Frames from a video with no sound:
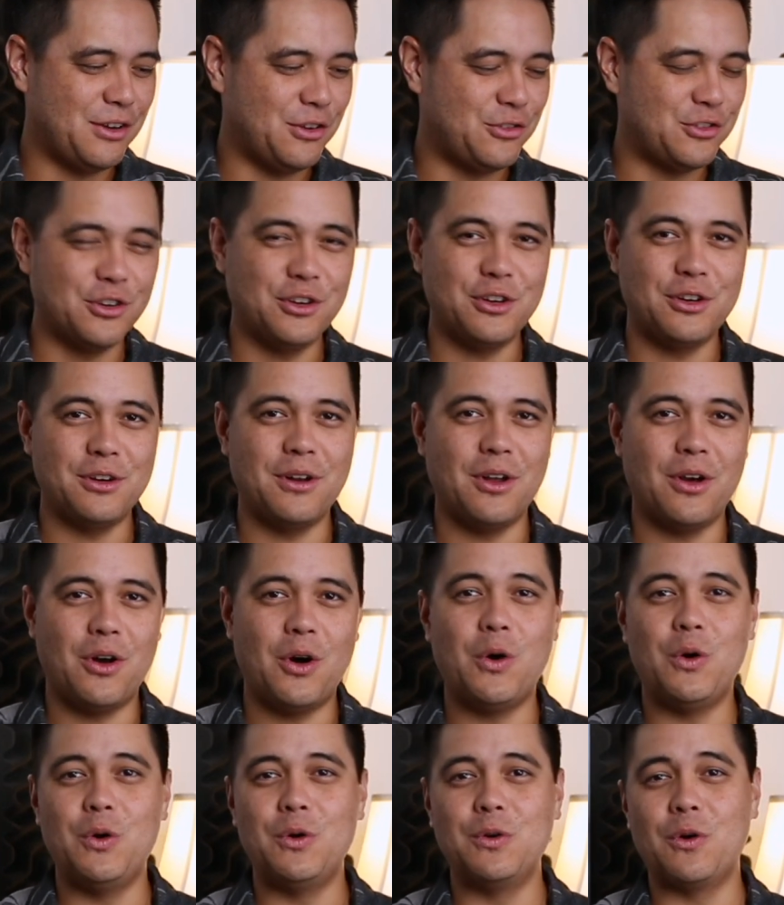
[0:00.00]
should
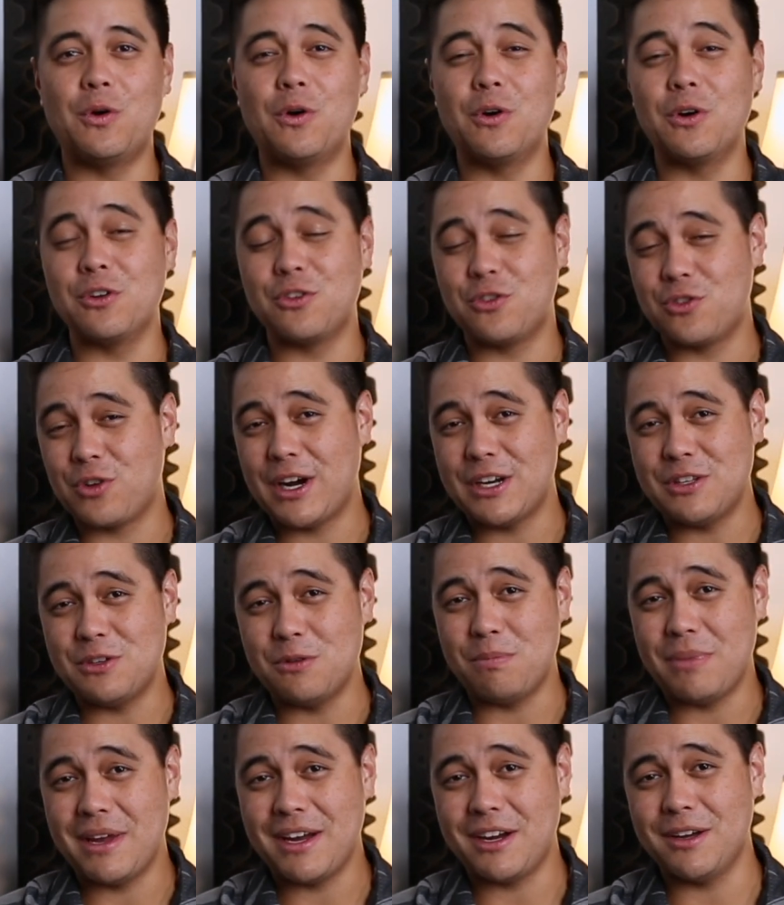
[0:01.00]
own or try to
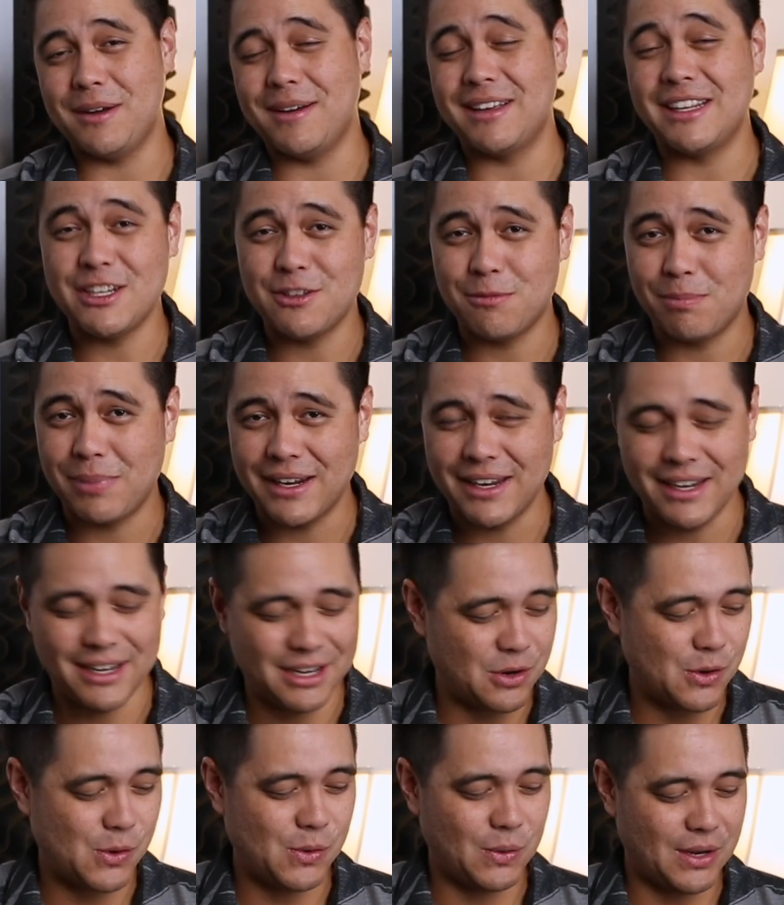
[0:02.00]
pick, at least play a
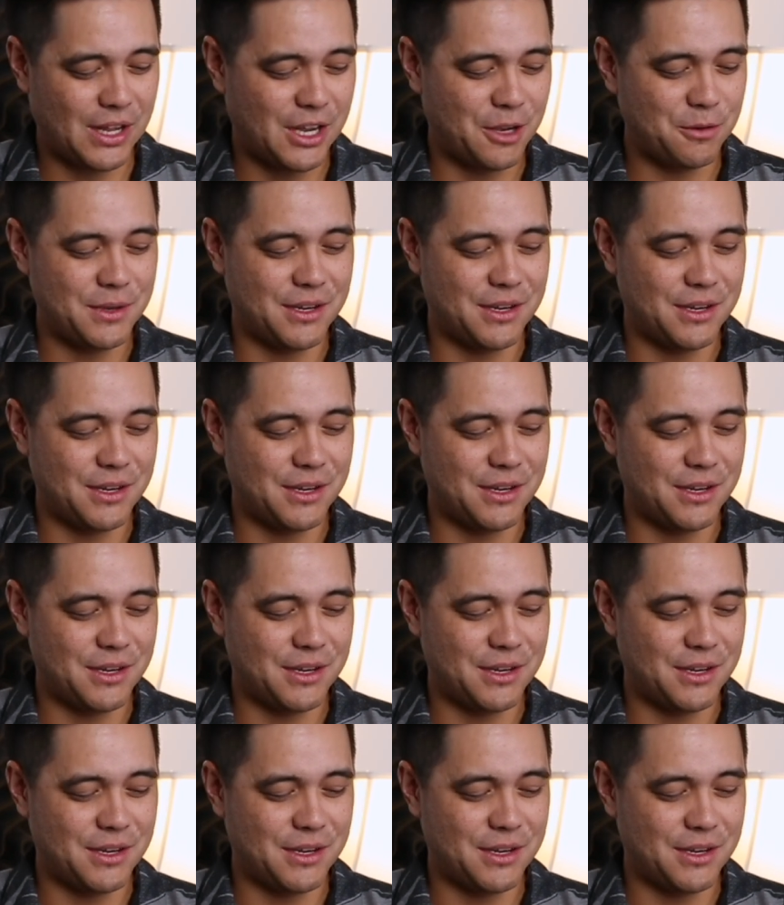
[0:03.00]
koala,